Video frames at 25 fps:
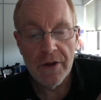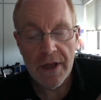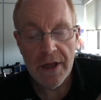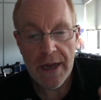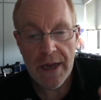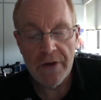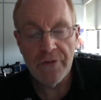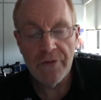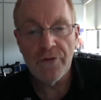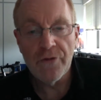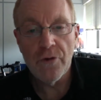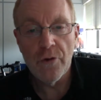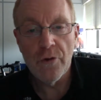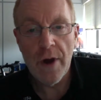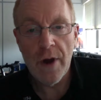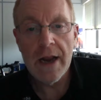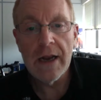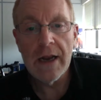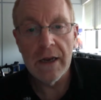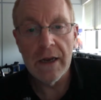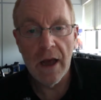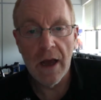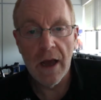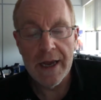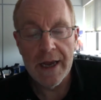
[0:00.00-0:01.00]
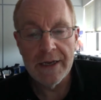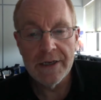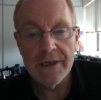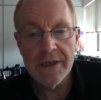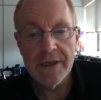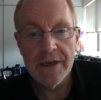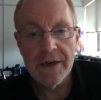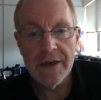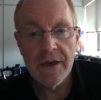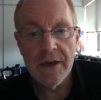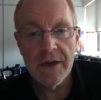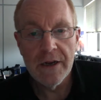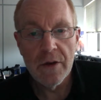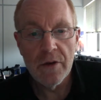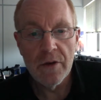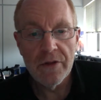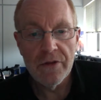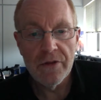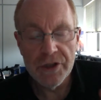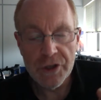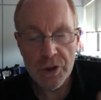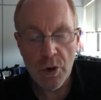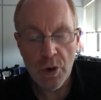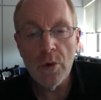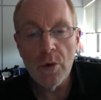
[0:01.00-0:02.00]
infrared light
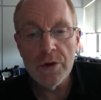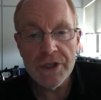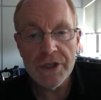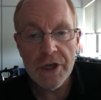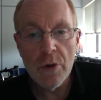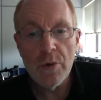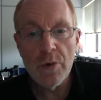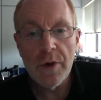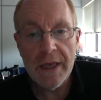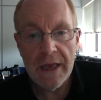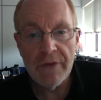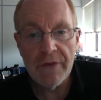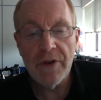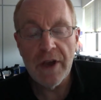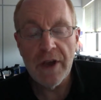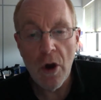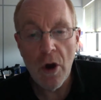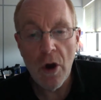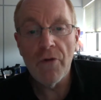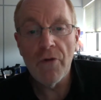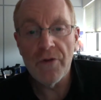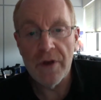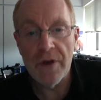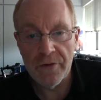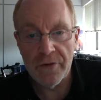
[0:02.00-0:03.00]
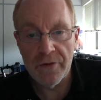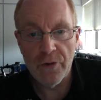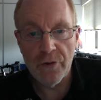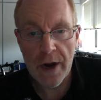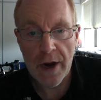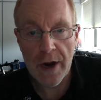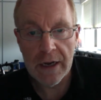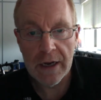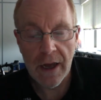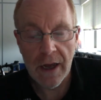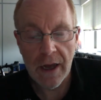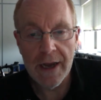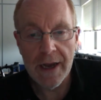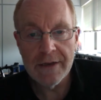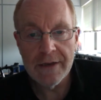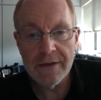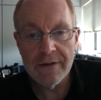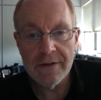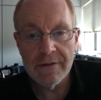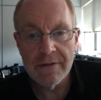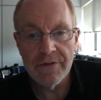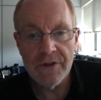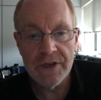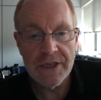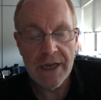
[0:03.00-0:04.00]
that's also giving off infrared light,
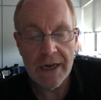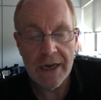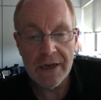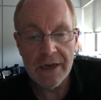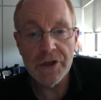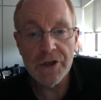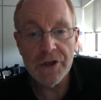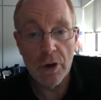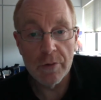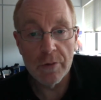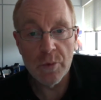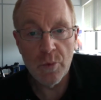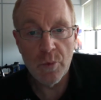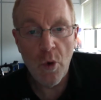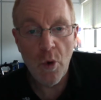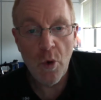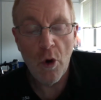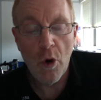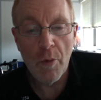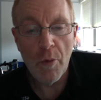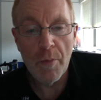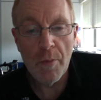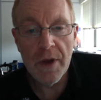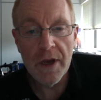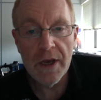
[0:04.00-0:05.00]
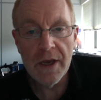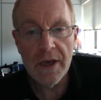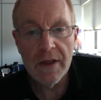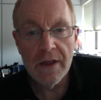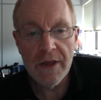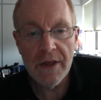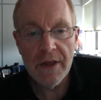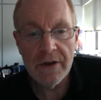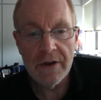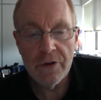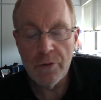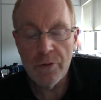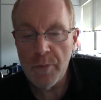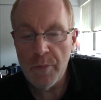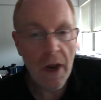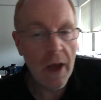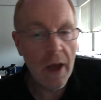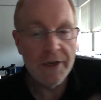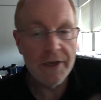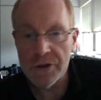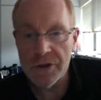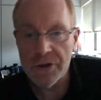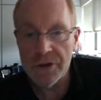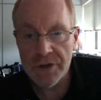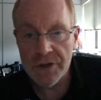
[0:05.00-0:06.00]
the telescope's warm, then you
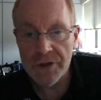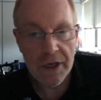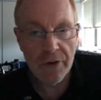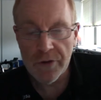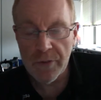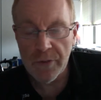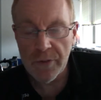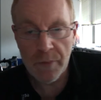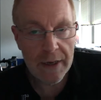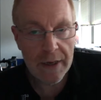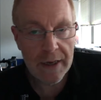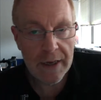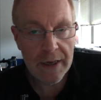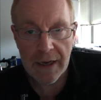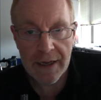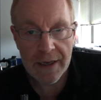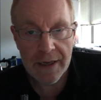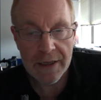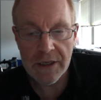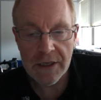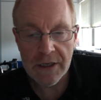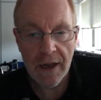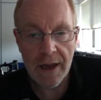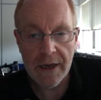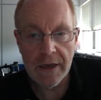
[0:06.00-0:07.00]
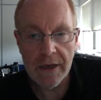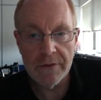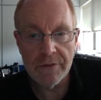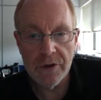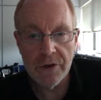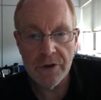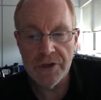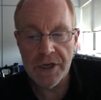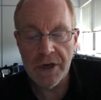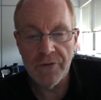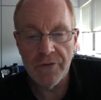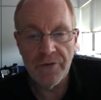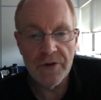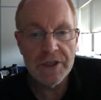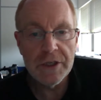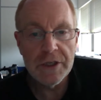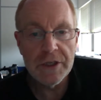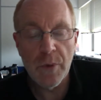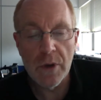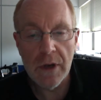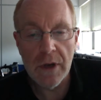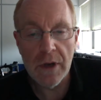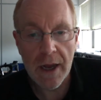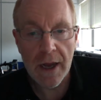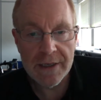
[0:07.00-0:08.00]
blind yourself completely. It's like using a
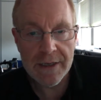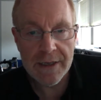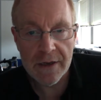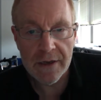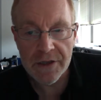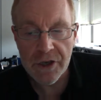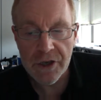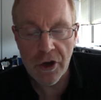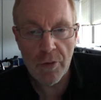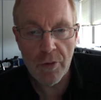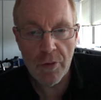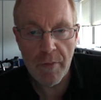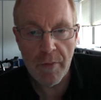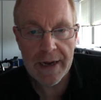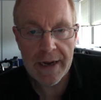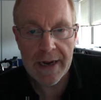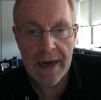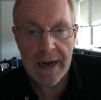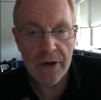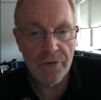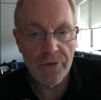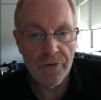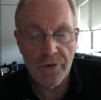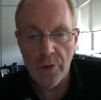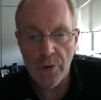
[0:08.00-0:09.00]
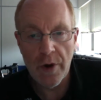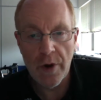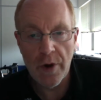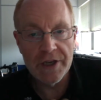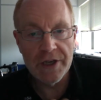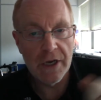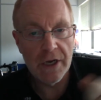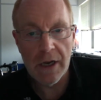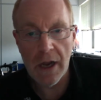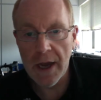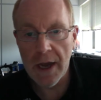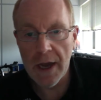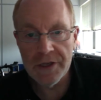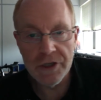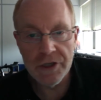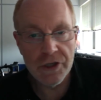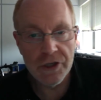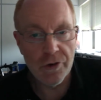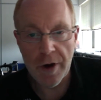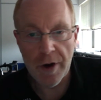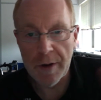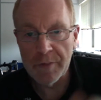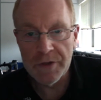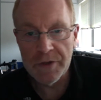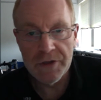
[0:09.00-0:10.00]
visible light telescope made out of fluorescent light
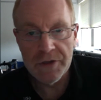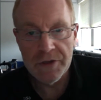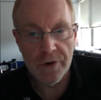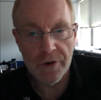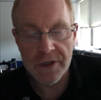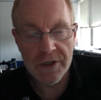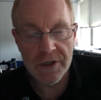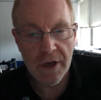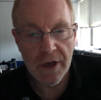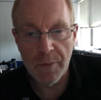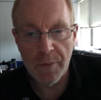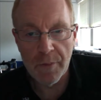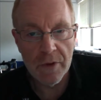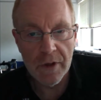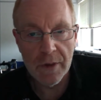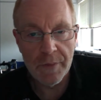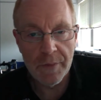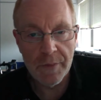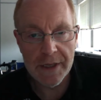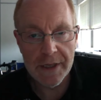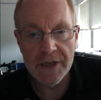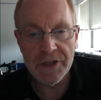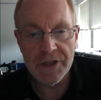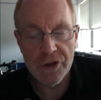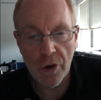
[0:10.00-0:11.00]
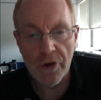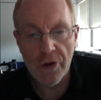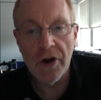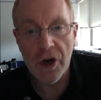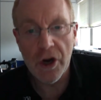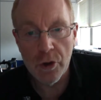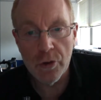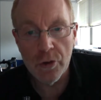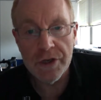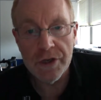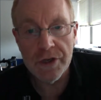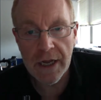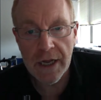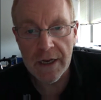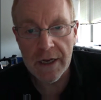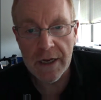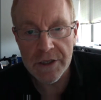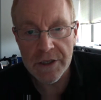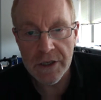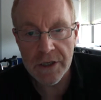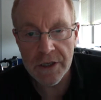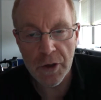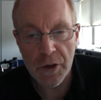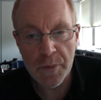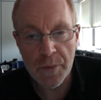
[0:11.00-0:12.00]
strips, for example. I mean, that's not a good
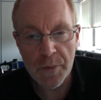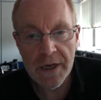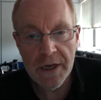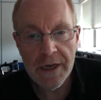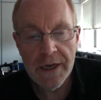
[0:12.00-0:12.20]
telescope.